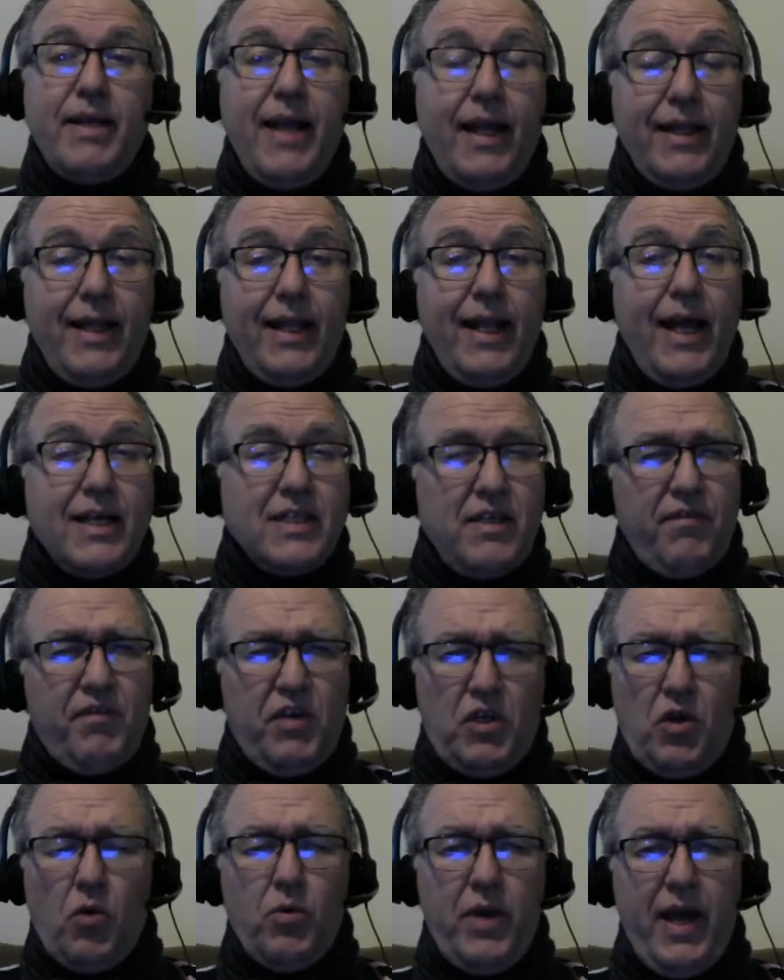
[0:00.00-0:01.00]
But
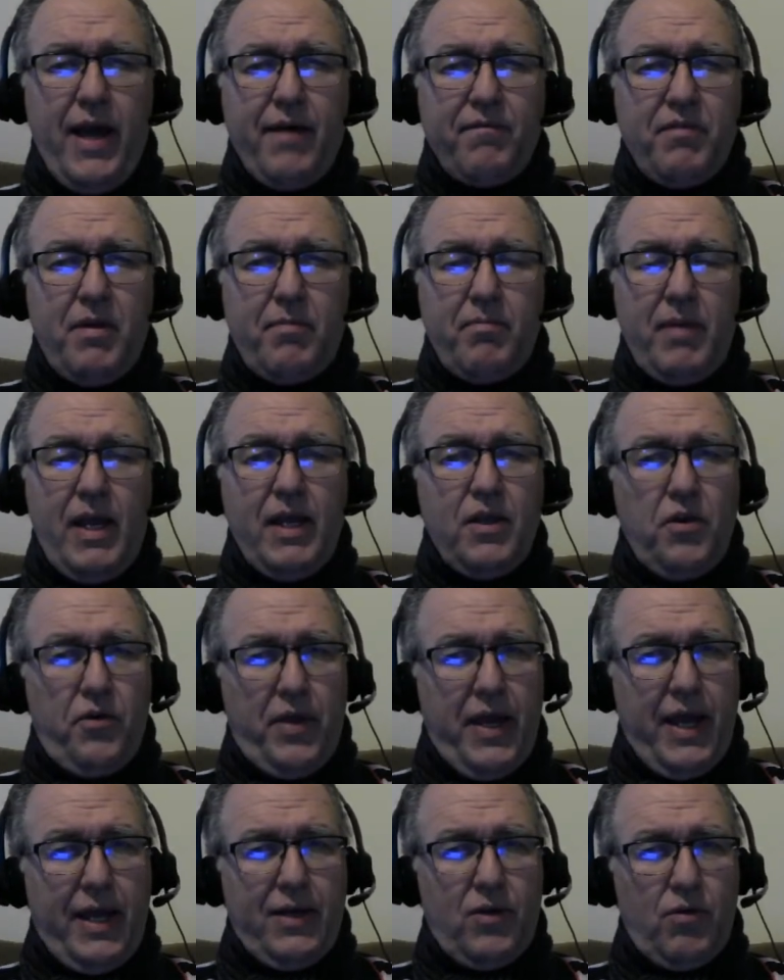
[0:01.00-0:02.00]
nonetheless, if you don't have them
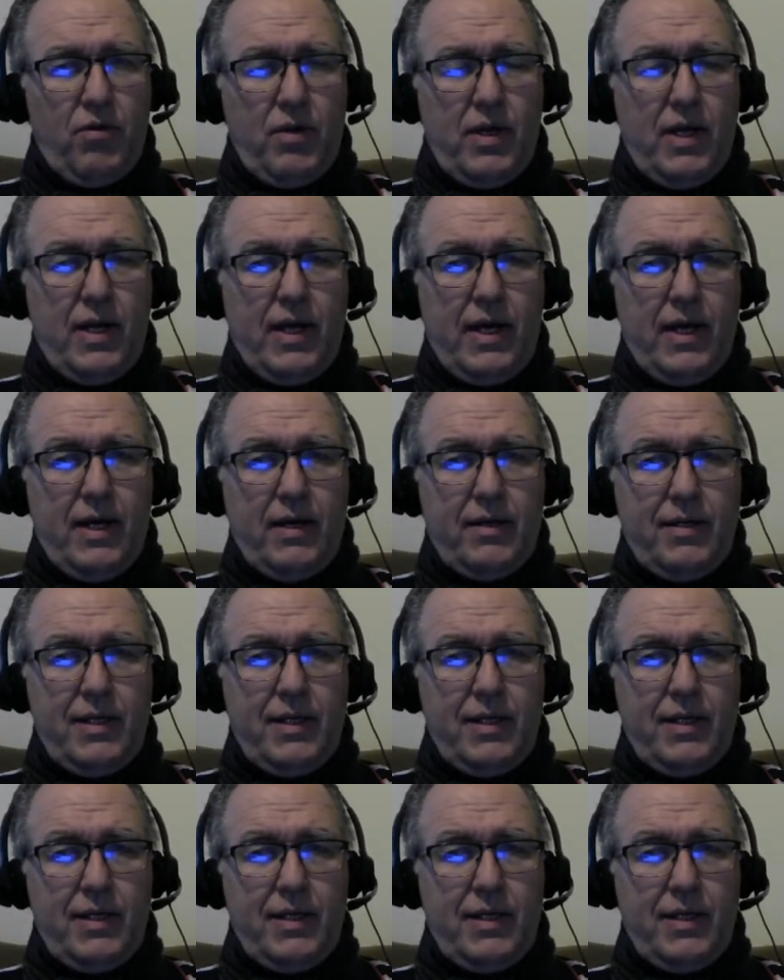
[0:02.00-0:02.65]
in your head,